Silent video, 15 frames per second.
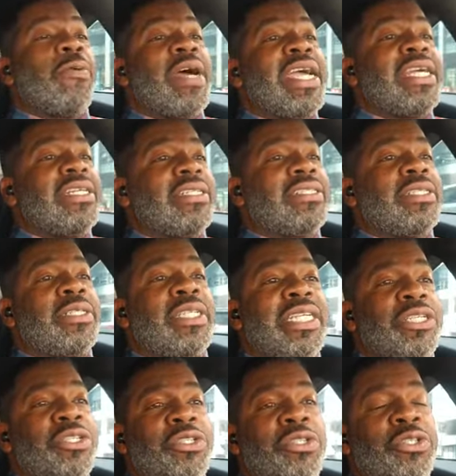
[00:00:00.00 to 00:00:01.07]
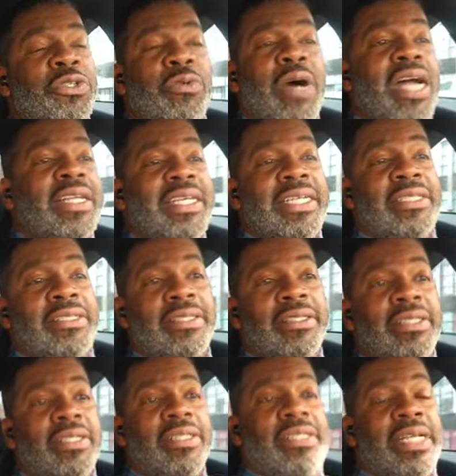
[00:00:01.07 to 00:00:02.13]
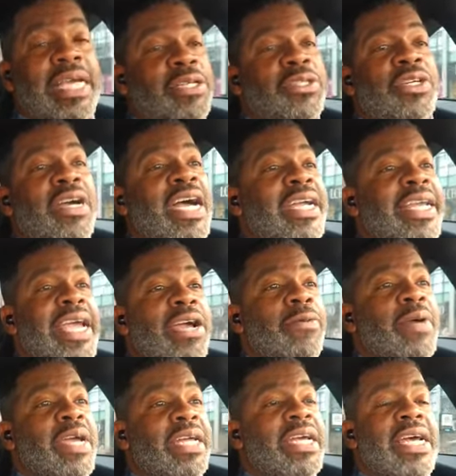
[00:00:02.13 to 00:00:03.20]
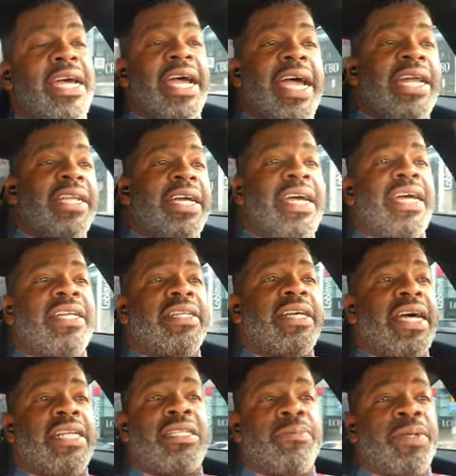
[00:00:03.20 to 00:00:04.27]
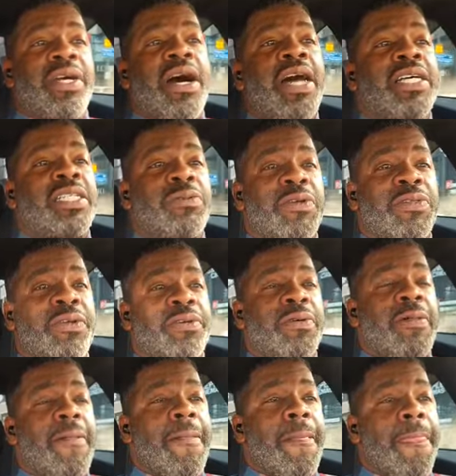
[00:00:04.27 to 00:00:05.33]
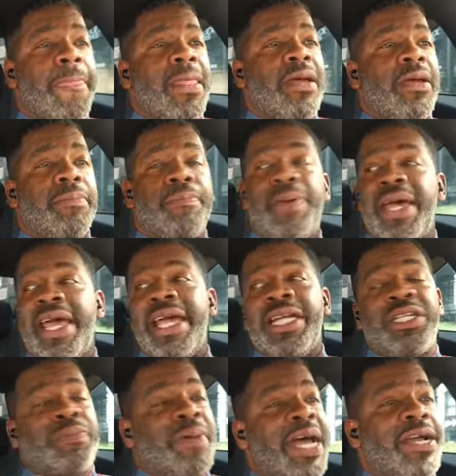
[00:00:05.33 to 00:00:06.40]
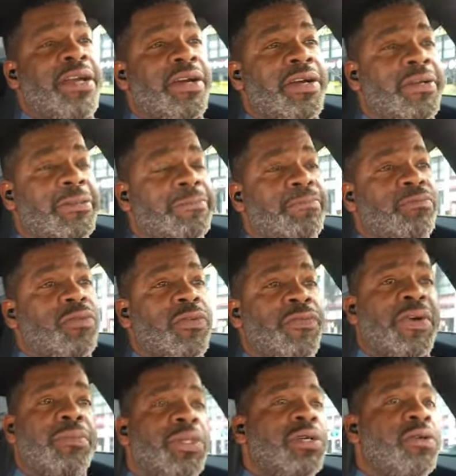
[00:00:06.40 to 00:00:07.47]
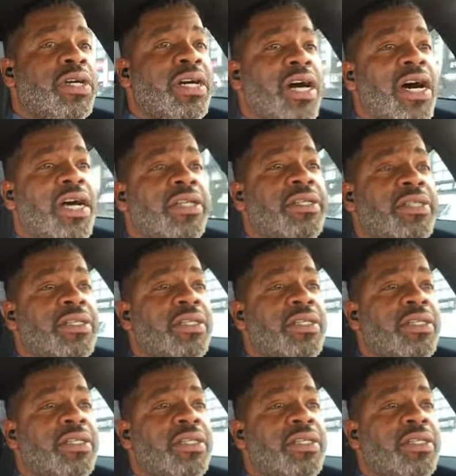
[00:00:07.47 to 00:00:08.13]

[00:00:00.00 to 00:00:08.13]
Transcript: wait to see Juju Watkins next year. I can't wait. And and and to be honest with you, Paige Bueckers from UConn,